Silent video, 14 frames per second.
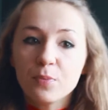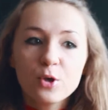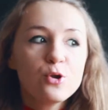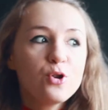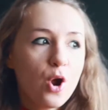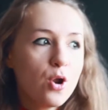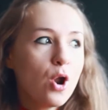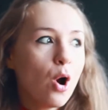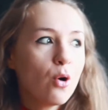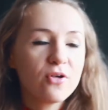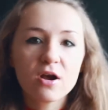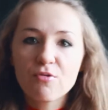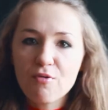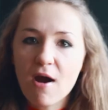You don't know
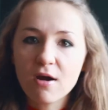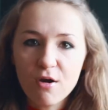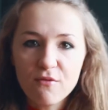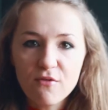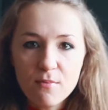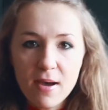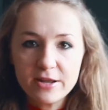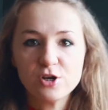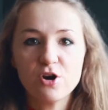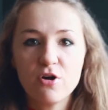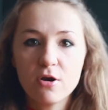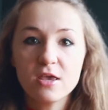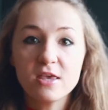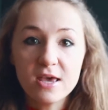the crux of a matter
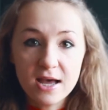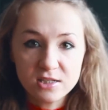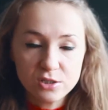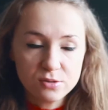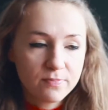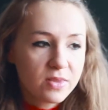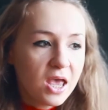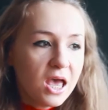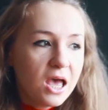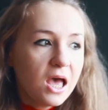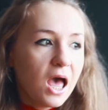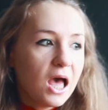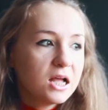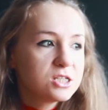yet.
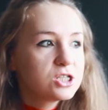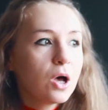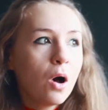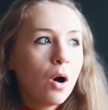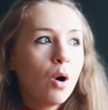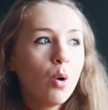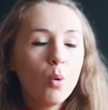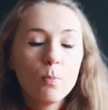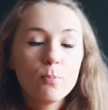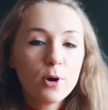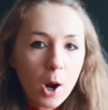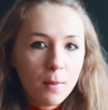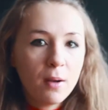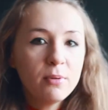And so
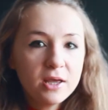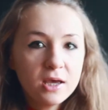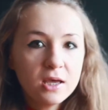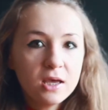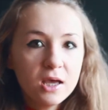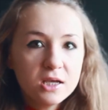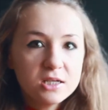probably